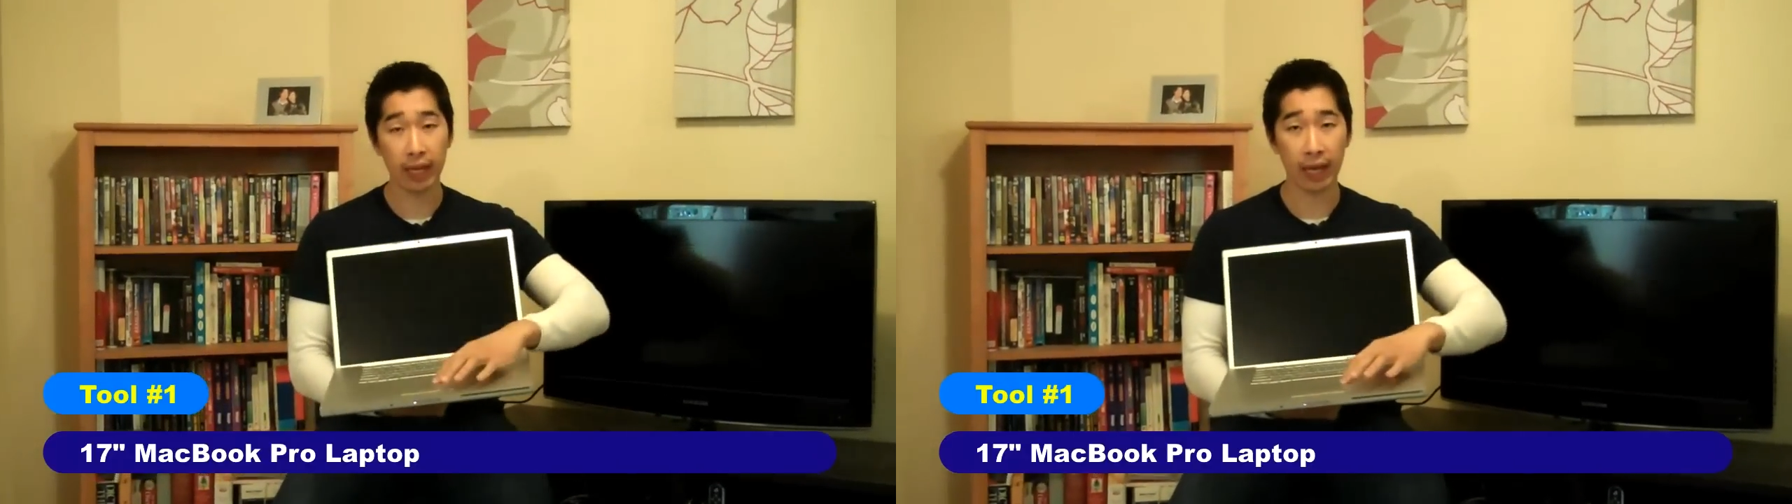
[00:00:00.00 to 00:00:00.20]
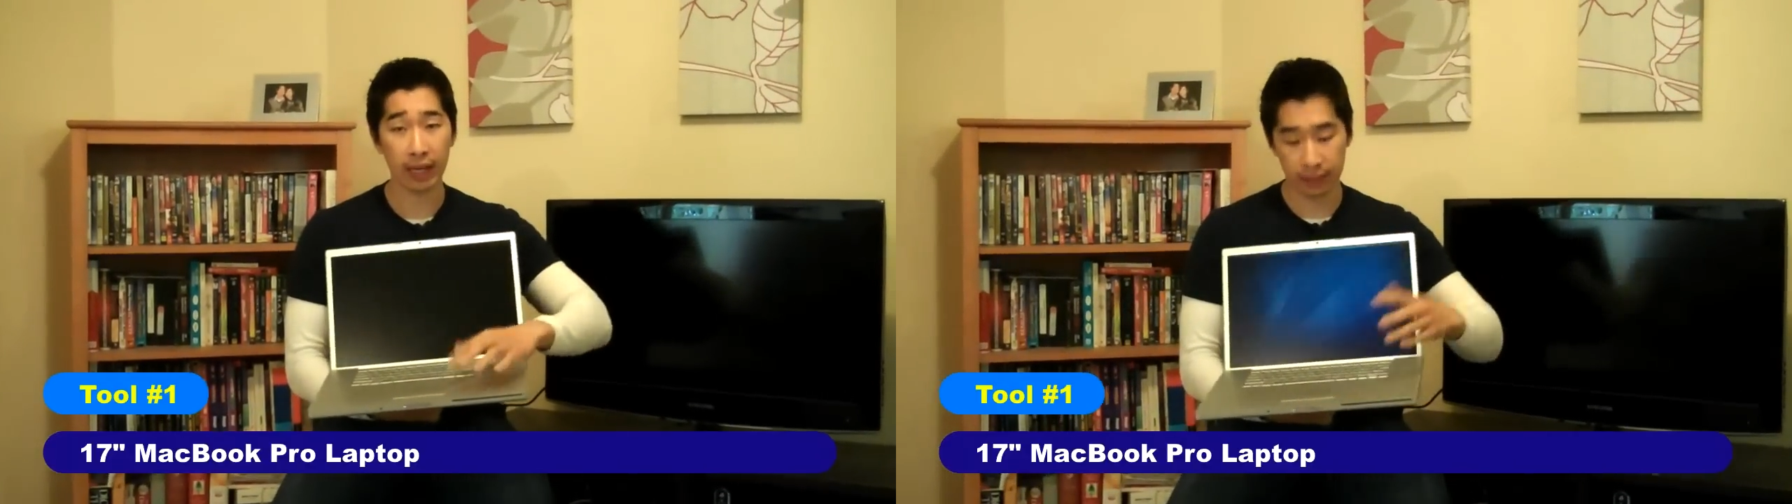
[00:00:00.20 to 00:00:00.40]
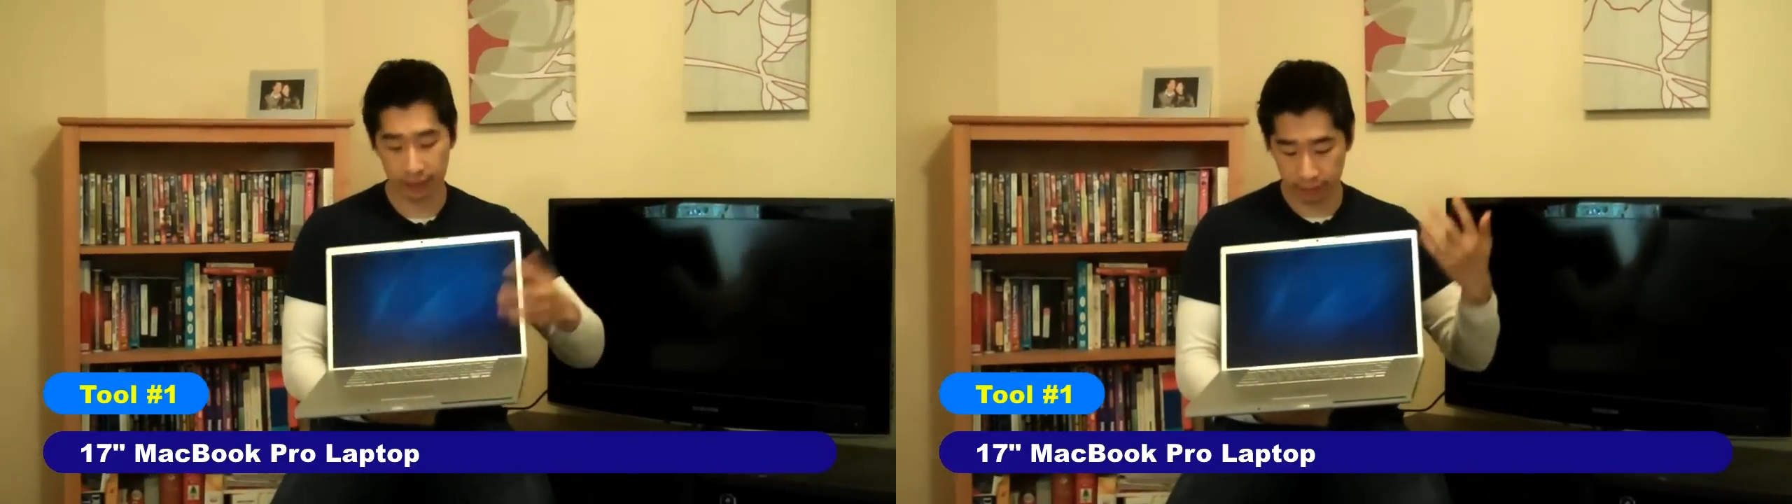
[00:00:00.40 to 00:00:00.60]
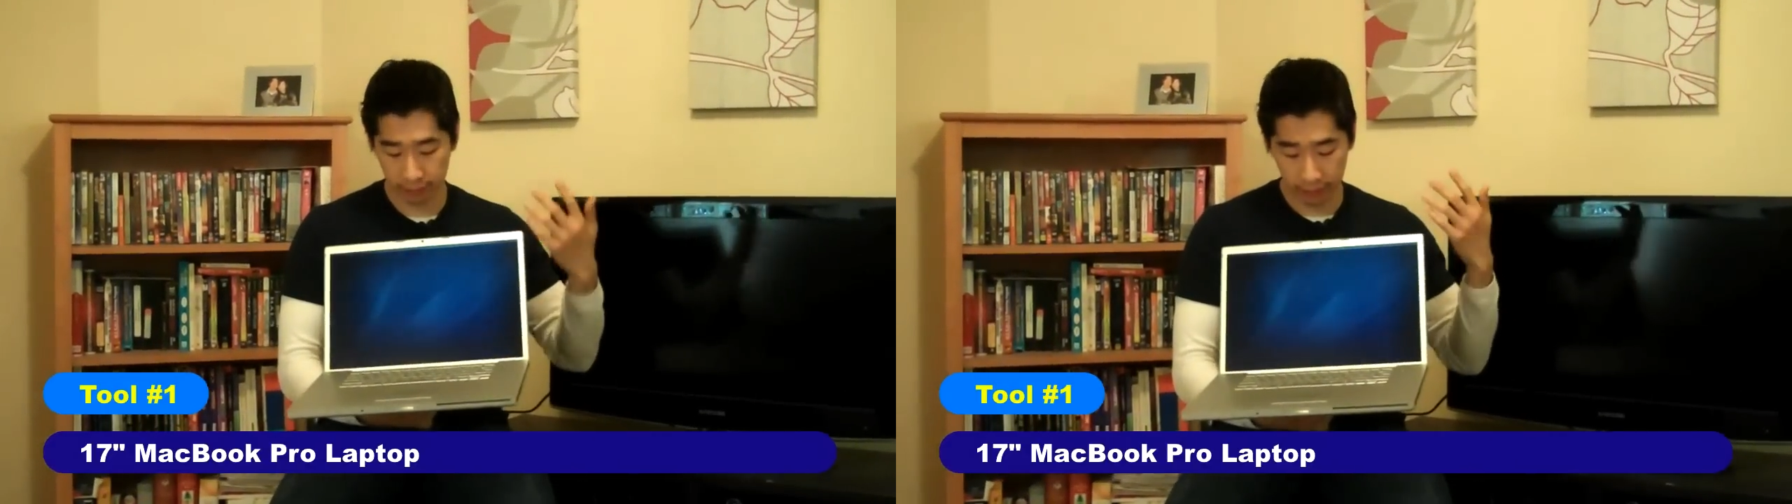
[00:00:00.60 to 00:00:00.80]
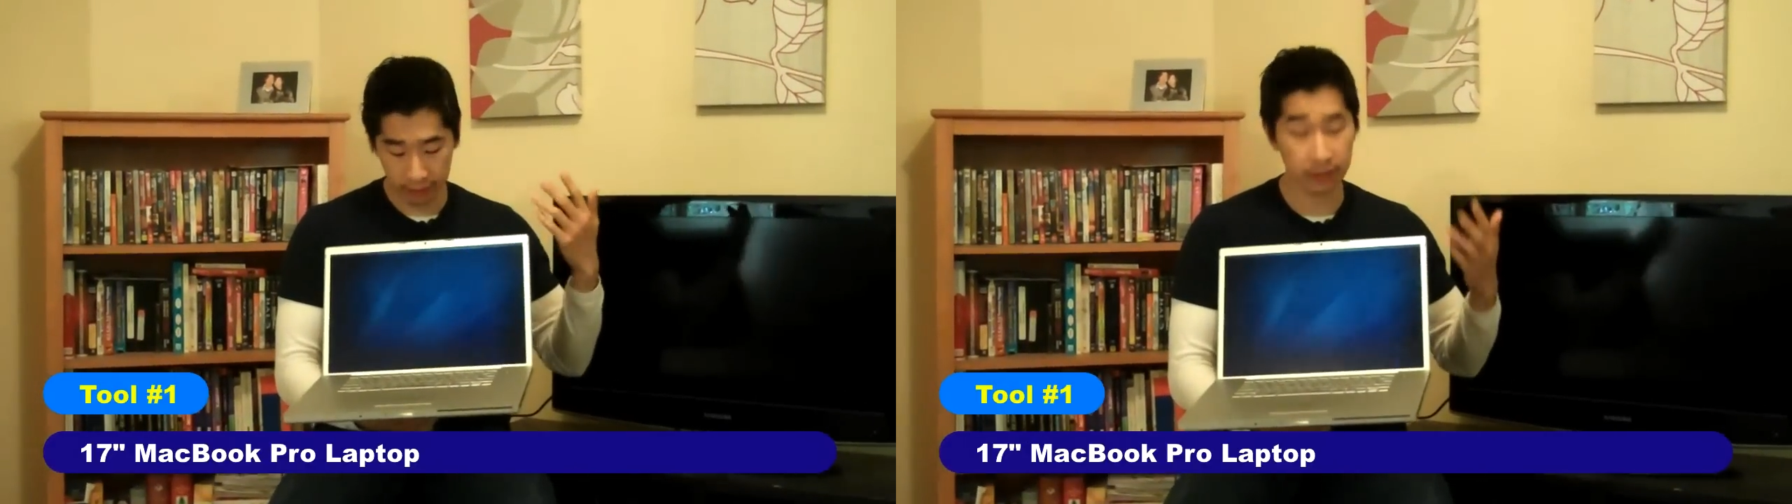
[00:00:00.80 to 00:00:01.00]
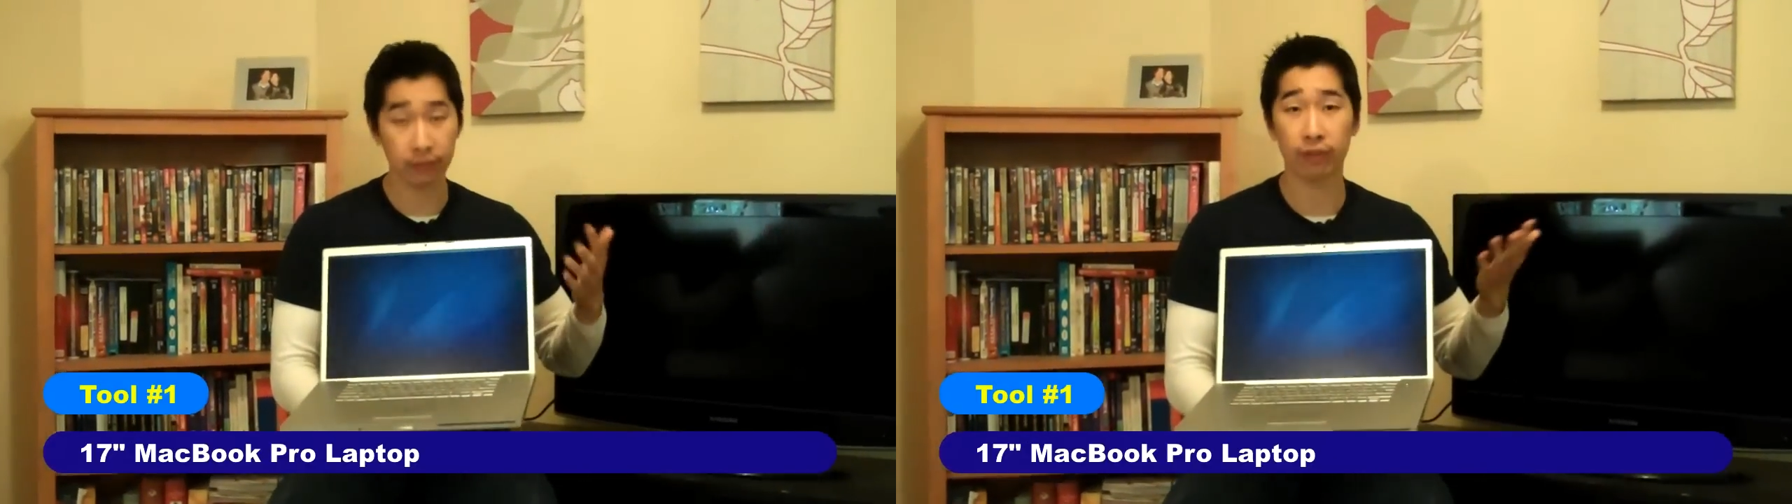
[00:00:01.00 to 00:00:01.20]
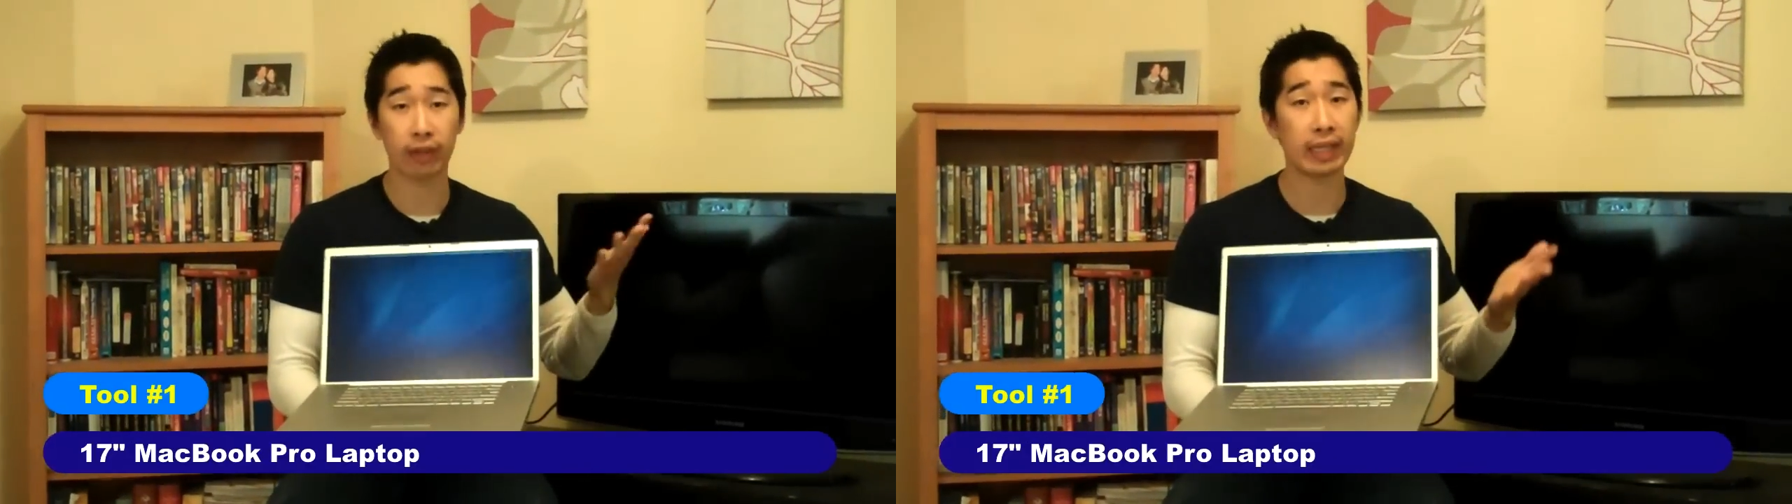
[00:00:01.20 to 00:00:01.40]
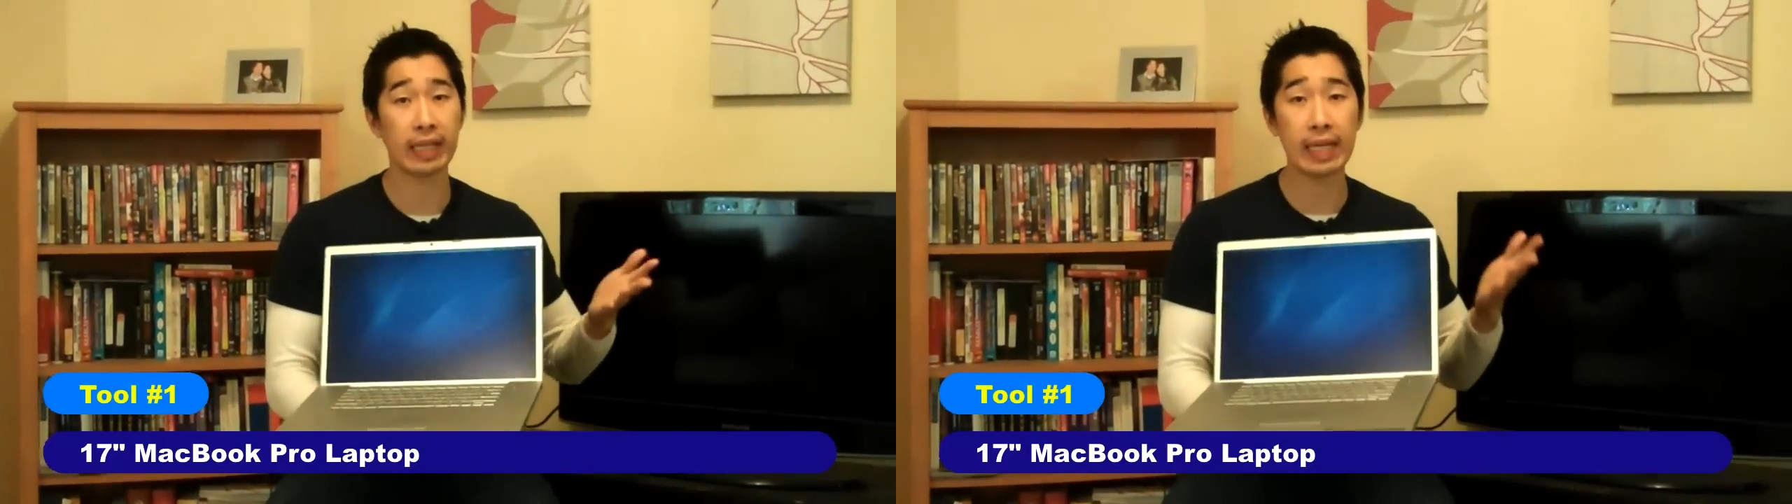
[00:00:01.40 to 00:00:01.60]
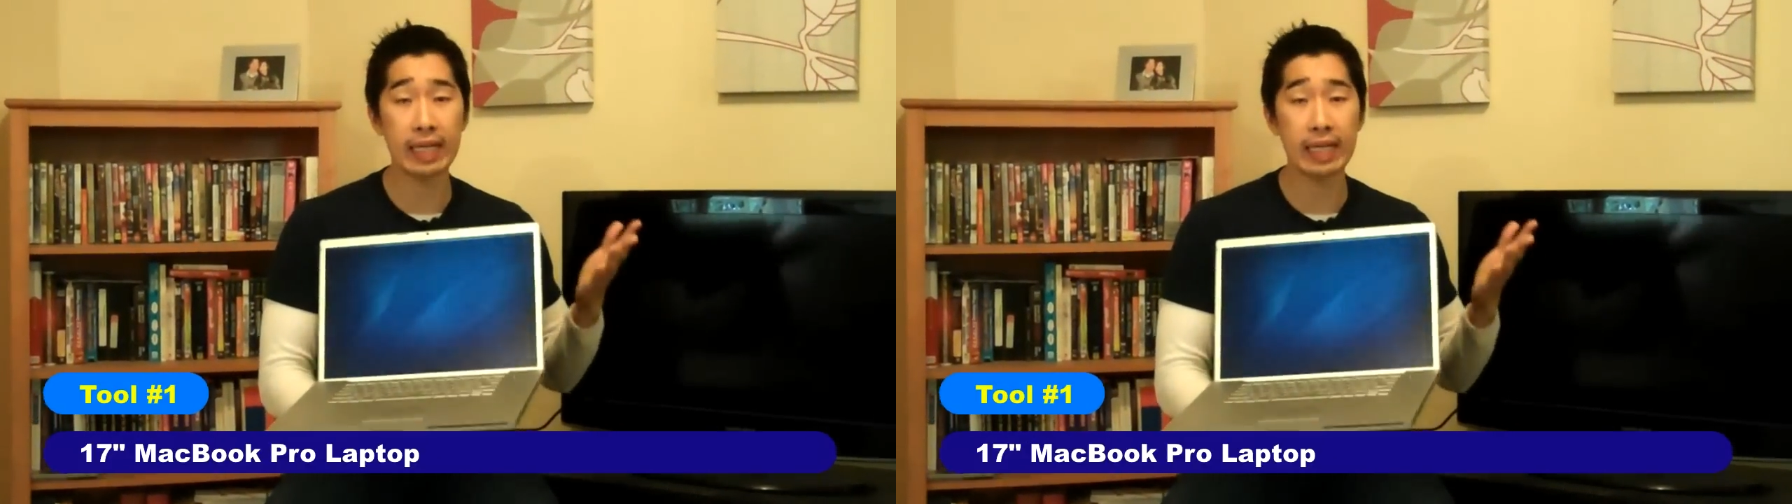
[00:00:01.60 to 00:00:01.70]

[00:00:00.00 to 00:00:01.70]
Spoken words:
And it's a very